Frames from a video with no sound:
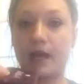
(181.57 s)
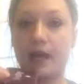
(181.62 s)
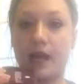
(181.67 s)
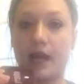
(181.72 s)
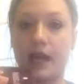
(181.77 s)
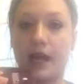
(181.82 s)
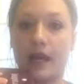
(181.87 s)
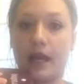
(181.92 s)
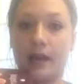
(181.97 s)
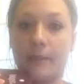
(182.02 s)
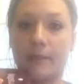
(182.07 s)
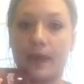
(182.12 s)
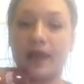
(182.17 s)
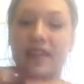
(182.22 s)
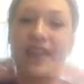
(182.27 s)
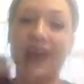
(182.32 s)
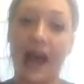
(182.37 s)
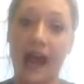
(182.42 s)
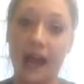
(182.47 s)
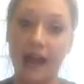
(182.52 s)

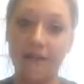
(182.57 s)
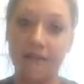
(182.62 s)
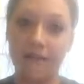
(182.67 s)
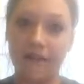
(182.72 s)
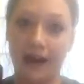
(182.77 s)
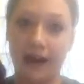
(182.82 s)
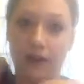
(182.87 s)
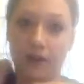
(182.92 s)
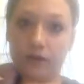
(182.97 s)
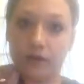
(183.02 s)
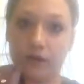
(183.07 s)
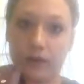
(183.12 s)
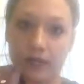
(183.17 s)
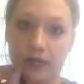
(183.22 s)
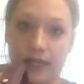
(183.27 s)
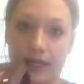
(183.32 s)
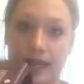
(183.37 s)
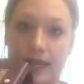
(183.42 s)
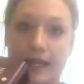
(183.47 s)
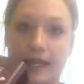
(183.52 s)
that I've found
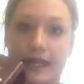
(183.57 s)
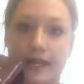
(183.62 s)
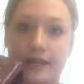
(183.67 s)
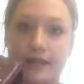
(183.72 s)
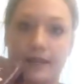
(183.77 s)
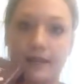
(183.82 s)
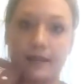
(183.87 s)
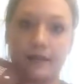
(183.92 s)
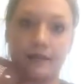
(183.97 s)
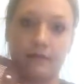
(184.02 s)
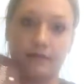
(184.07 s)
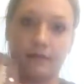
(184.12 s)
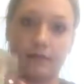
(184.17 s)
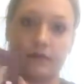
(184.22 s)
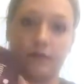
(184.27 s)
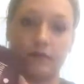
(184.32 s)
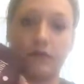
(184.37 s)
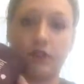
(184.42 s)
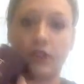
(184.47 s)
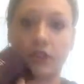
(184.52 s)
really is
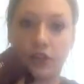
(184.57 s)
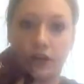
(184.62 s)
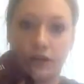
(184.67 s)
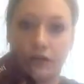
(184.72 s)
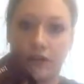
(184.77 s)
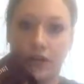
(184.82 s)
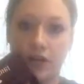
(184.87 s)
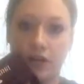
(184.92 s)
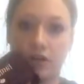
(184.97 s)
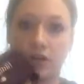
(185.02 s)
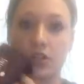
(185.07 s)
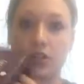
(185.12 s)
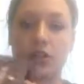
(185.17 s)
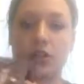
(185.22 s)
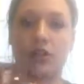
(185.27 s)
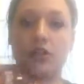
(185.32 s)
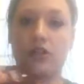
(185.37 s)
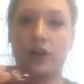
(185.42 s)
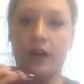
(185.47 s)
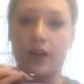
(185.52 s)
your fingers.
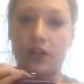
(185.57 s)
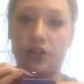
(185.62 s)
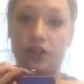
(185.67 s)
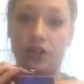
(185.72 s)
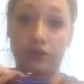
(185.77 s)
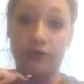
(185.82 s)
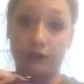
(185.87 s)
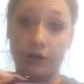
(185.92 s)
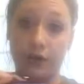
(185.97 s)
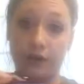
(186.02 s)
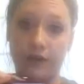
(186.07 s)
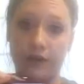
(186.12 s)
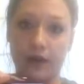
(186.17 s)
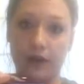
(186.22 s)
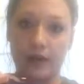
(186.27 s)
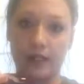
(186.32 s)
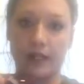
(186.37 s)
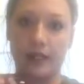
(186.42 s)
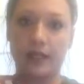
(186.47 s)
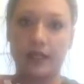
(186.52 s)
You do 4
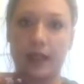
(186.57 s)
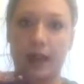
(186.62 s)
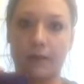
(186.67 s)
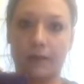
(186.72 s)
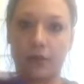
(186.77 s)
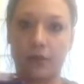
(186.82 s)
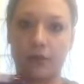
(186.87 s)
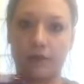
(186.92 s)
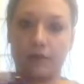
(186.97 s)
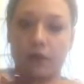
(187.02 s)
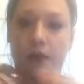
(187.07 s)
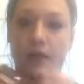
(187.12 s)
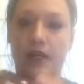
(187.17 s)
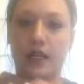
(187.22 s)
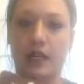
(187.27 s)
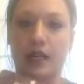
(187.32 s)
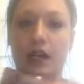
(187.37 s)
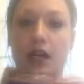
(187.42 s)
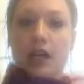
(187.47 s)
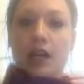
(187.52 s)
fingers at a time. You do 4
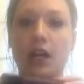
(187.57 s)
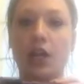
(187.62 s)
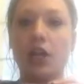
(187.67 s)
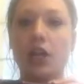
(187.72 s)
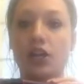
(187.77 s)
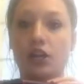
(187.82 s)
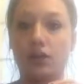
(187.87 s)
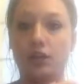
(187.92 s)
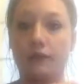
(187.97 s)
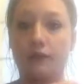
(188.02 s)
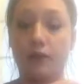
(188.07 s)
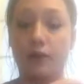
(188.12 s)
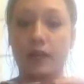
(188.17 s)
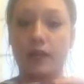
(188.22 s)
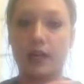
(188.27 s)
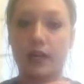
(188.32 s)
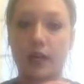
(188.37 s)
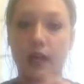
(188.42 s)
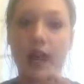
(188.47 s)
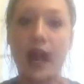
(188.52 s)
here, you do 4
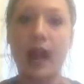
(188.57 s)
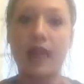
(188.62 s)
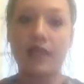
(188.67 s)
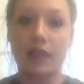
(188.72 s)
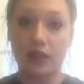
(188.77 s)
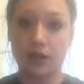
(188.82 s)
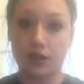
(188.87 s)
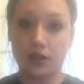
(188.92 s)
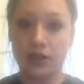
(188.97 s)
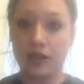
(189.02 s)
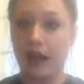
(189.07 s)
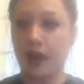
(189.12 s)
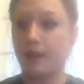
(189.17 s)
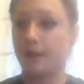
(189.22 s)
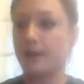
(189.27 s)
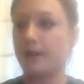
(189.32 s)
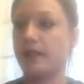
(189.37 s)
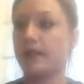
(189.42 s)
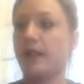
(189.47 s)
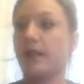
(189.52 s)
here, and then your
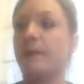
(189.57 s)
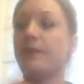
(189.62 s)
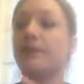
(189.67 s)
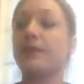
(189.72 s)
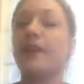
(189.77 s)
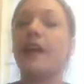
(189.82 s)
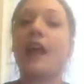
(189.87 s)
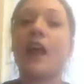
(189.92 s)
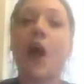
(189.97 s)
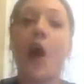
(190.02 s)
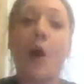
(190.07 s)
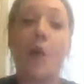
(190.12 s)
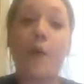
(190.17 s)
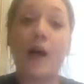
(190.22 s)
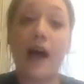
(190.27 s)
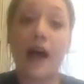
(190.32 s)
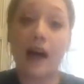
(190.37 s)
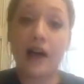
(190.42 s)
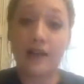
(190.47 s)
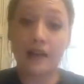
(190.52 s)
thumbs.
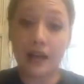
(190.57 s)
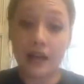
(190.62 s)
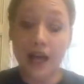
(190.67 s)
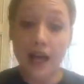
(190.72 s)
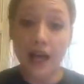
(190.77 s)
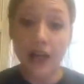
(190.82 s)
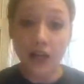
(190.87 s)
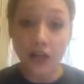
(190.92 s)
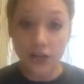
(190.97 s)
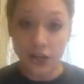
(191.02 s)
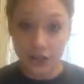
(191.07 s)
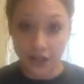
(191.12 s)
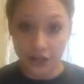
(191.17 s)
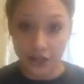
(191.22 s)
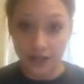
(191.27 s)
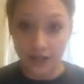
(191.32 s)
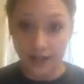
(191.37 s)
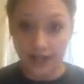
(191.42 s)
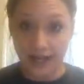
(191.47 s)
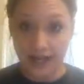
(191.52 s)
Well, the
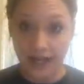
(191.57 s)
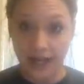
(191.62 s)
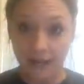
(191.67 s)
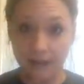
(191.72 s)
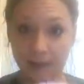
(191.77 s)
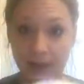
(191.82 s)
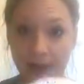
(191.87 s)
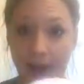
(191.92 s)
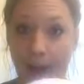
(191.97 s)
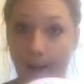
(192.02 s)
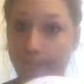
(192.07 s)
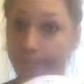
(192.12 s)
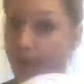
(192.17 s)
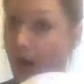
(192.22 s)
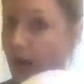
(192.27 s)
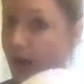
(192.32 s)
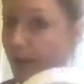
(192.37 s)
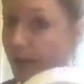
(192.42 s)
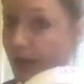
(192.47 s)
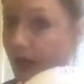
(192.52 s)
ColourCure lamp,
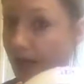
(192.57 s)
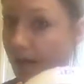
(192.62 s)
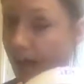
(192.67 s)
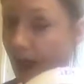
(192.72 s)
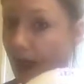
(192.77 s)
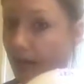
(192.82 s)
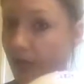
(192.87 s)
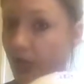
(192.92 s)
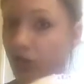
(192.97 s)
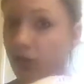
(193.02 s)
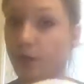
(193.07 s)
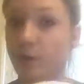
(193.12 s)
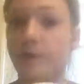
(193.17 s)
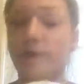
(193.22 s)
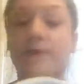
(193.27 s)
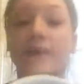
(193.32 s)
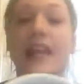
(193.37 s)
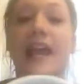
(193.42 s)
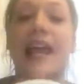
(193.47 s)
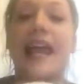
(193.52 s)
bada bing, bada boom,
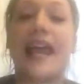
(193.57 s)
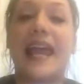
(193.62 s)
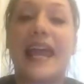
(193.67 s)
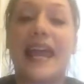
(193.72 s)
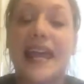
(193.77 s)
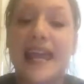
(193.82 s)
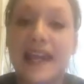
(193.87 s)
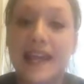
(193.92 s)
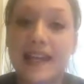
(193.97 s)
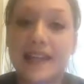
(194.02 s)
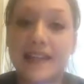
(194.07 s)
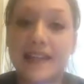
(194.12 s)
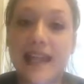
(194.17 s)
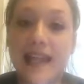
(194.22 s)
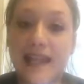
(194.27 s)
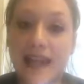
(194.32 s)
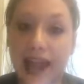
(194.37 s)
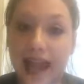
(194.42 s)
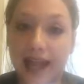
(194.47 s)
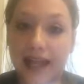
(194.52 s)
is
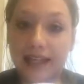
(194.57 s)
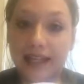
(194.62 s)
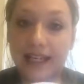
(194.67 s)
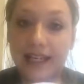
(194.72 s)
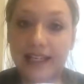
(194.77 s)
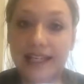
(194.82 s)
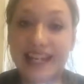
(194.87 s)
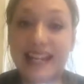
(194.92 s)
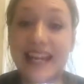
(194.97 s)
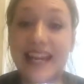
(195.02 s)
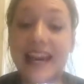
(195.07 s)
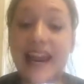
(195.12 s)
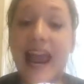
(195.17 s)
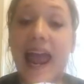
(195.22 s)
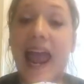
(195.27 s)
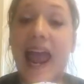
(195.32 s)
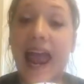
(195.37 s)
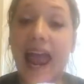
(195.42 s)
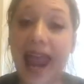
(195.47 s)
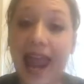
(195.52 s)
an LED
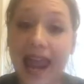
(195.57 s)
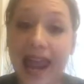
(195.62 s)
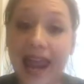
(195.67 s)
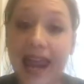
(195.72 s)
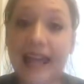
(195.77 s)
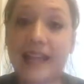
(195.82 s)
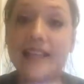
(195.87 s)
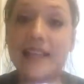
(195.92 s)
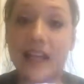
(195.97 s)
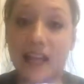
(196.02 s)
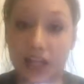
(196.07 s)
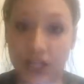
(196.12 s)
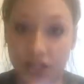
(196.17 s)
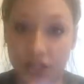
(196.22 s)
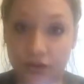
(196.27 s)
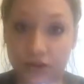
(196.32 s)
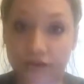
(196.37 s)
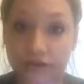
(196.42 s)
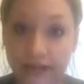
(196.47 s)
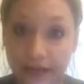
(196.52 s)
and a
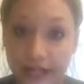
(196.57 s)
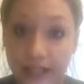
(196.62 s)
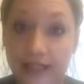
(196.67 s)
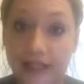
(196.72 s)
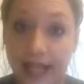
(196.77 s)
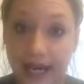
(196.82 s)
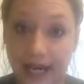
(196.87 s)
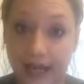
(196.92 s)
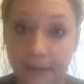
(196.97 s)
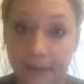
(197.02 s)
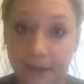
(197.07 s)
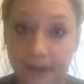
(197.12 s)
UV lamp.